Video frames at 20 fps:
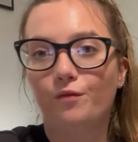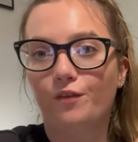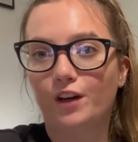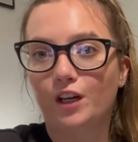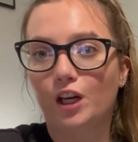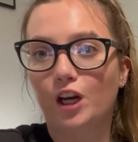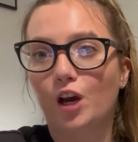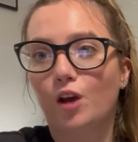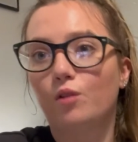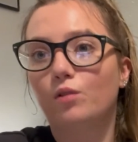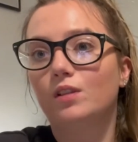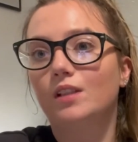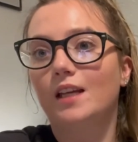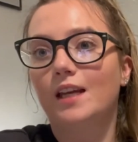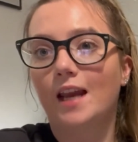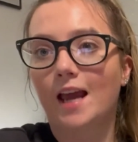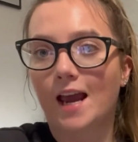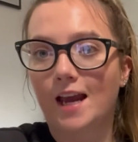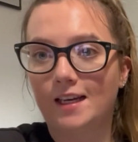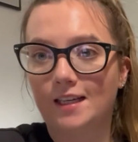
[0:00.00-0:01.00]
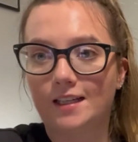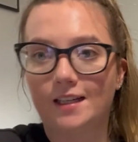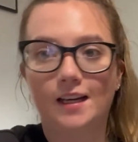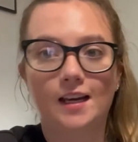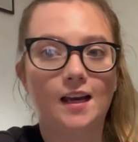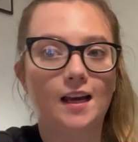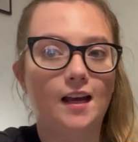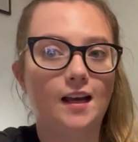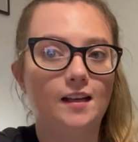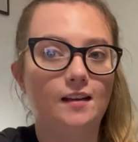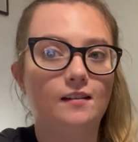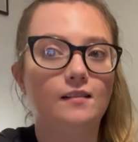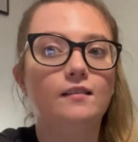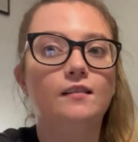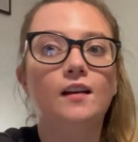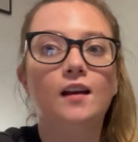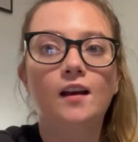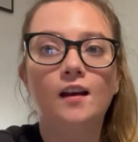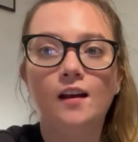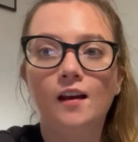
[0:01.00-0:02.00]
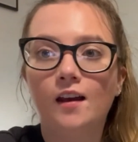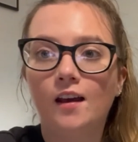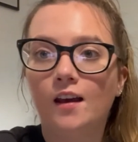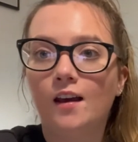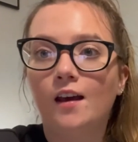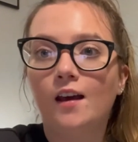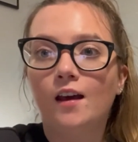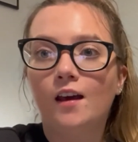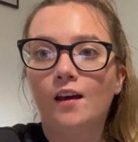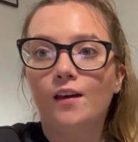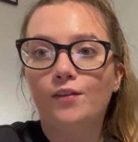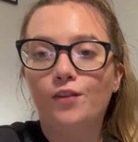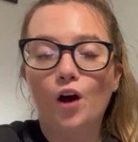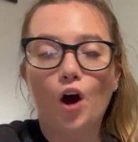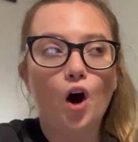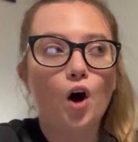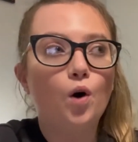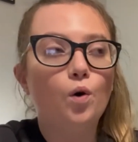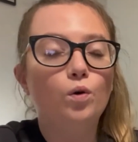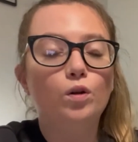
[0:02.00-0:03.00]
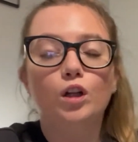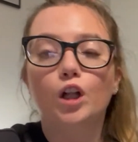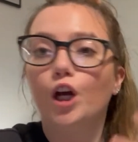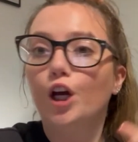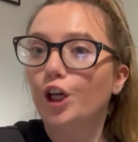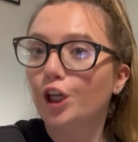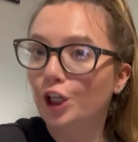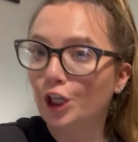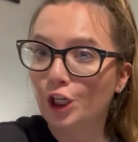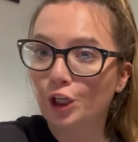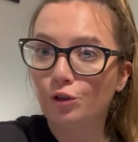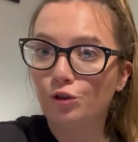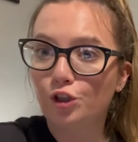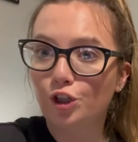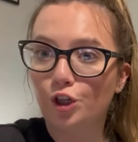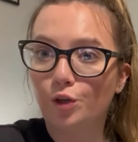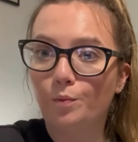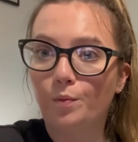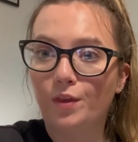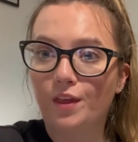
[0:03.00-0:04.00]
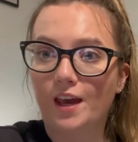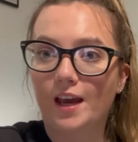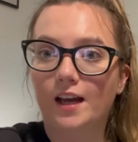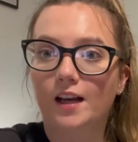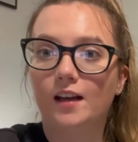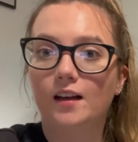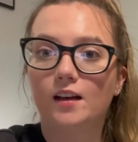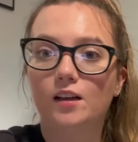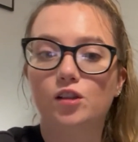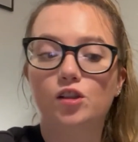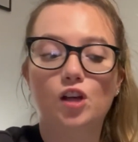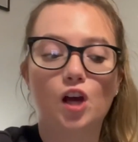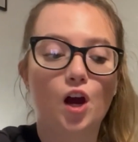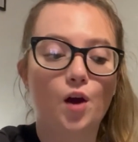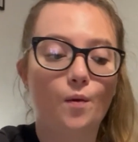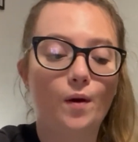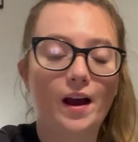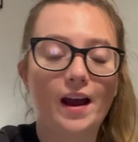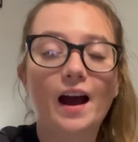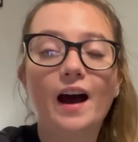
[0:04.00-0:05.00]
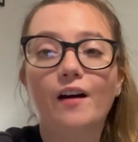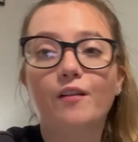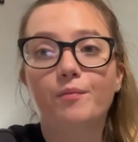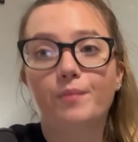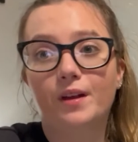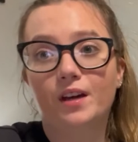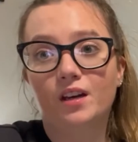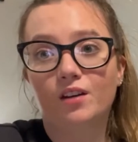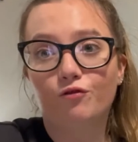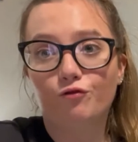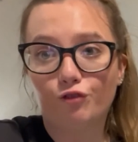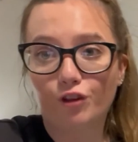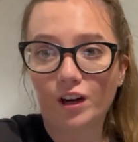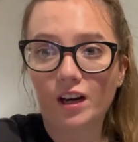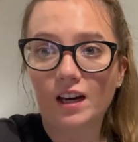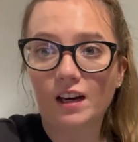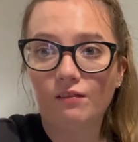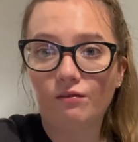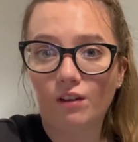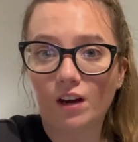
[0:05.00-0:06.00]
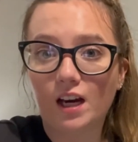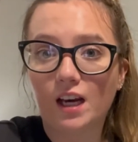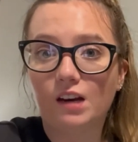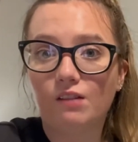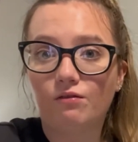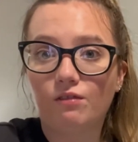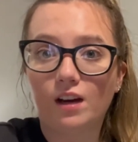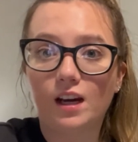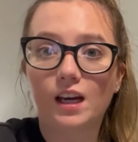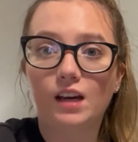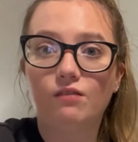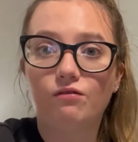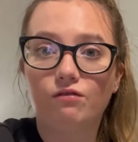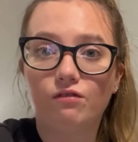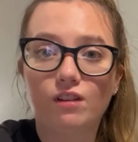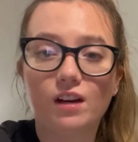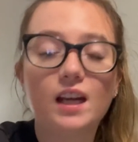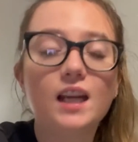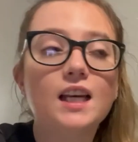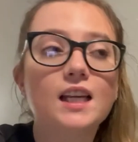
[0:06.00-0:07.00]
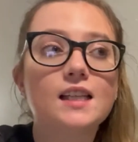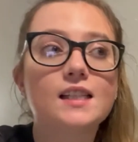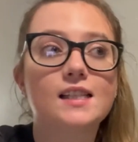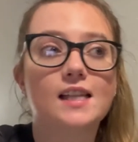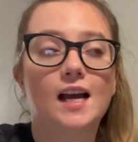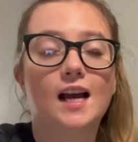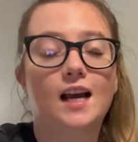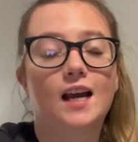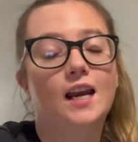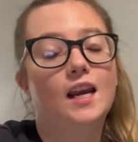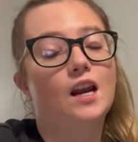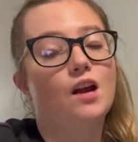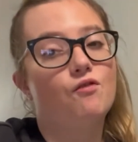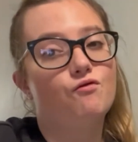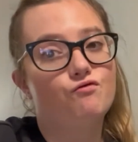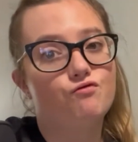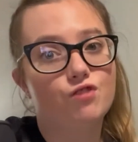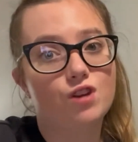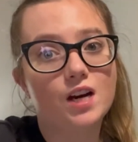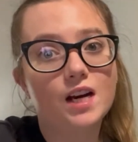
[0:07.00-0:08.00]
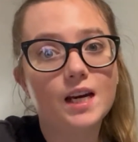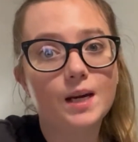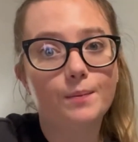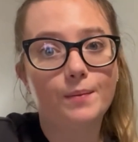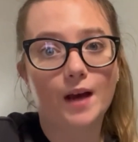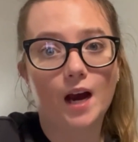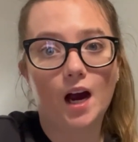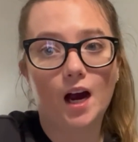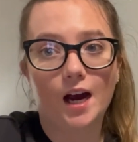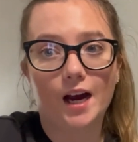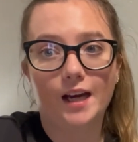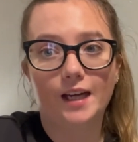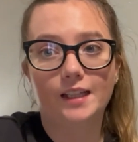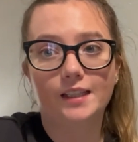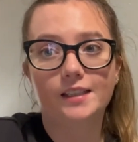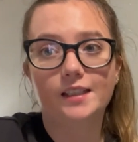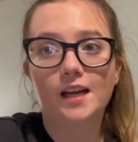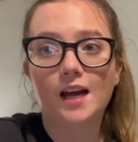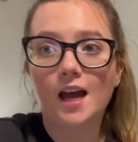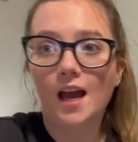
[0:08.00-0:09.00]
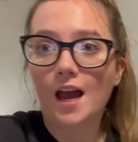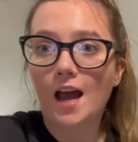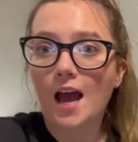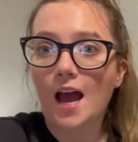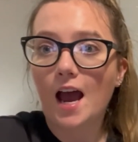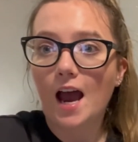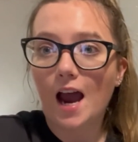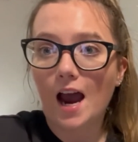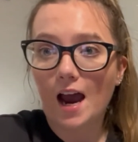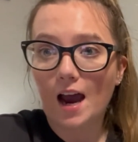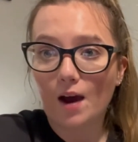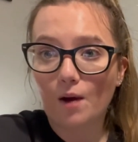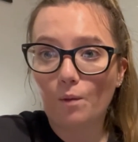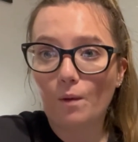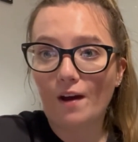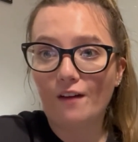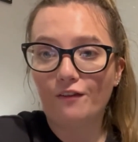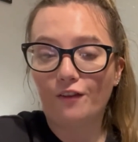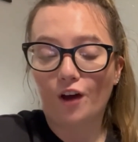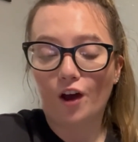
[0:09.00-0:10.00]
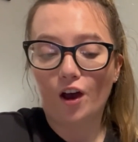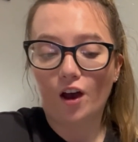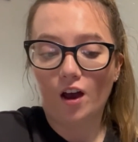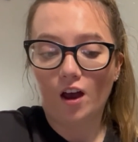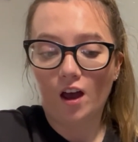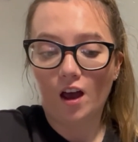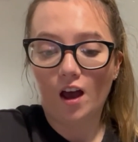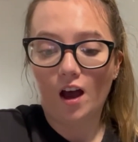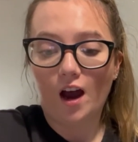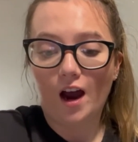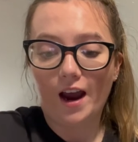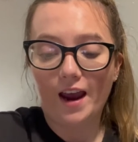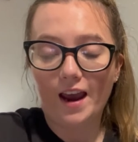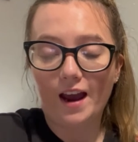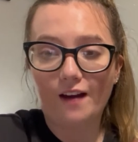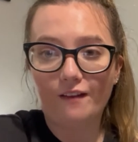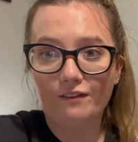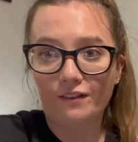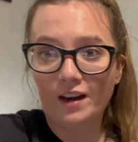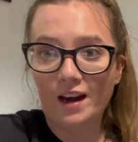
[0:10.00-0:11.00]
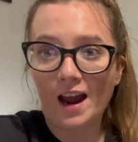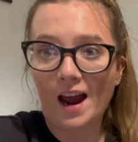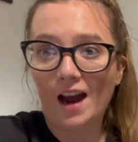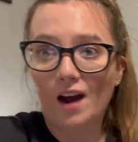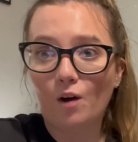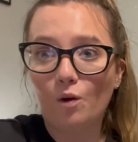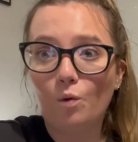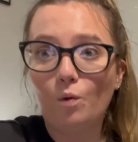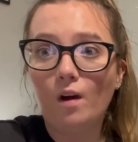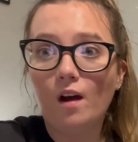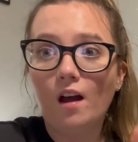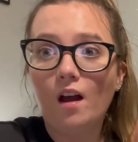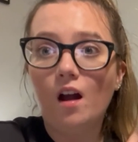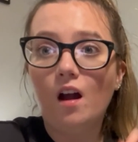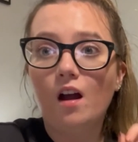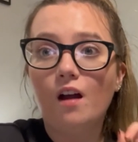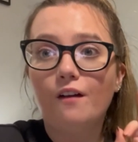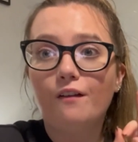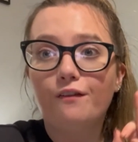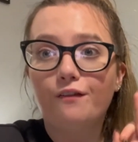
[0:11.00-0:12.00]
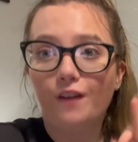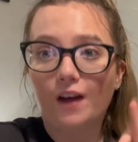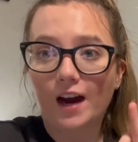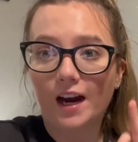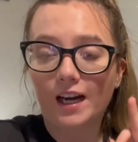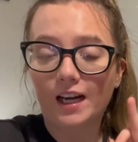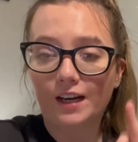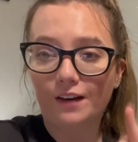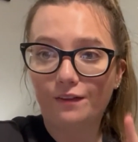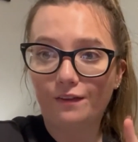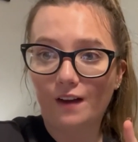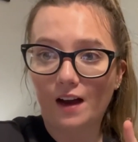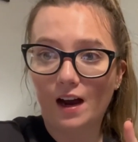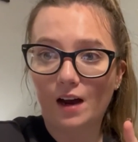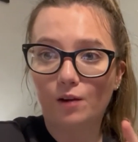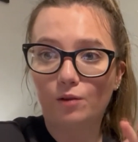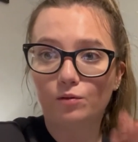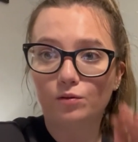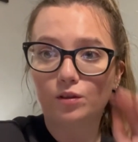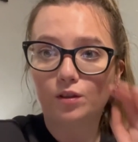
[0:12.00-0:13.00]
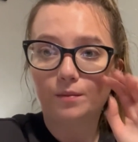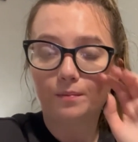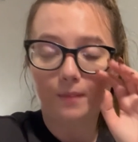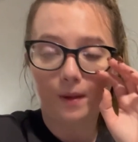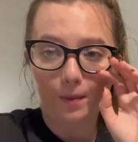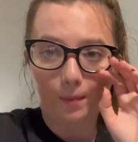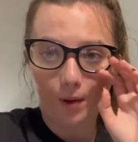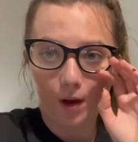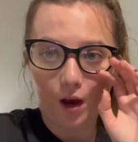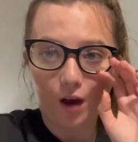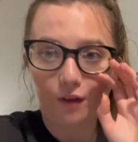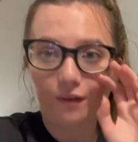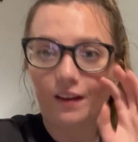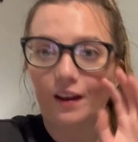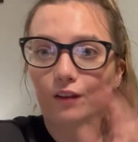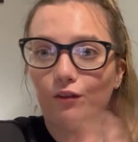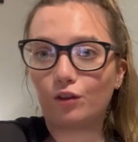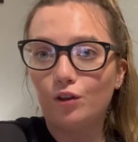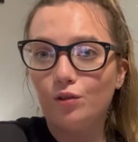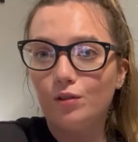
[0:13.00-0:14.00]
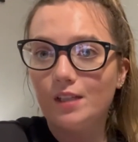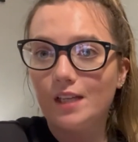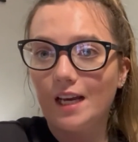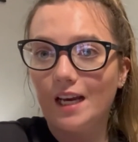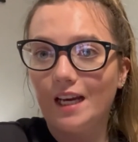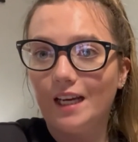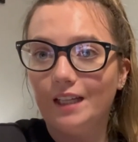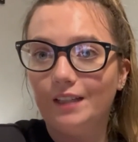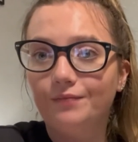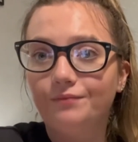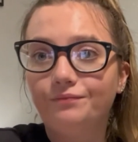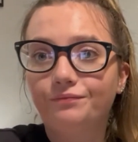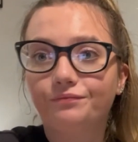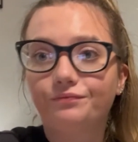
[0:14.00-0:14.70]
videos and edit and the whole YouTube thing. So I have been really, really, really, really slacking and really behind. However, I have now finally found my perfect routine